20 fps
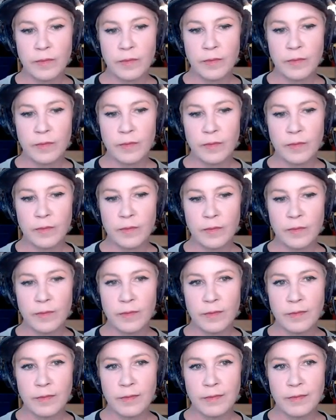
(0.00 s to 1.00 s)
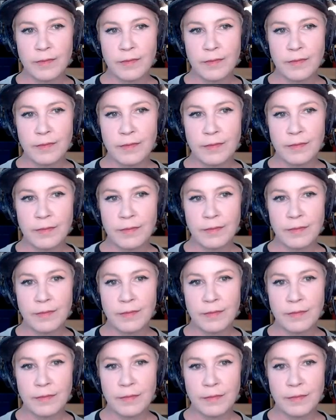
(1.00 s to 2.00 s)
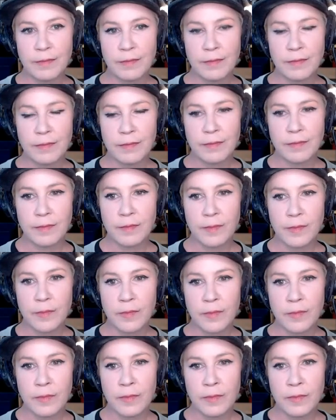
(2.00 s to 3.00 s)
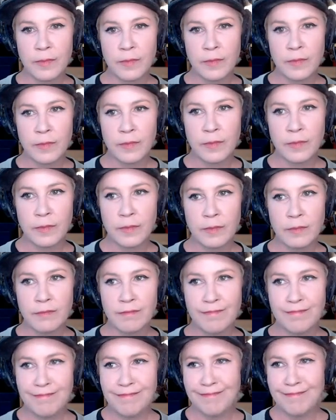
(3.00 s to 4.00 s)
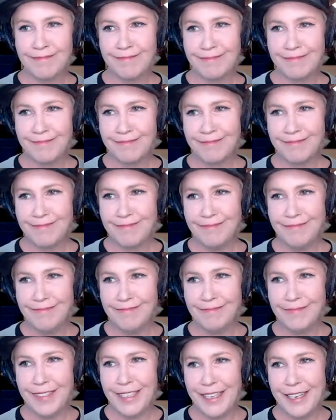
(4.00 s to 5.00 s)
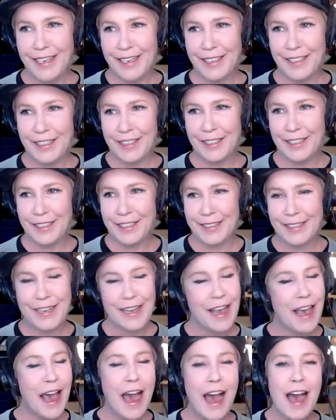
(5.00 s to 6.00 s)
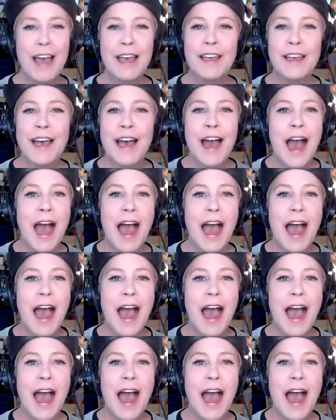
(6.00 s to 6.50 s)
(not speaking)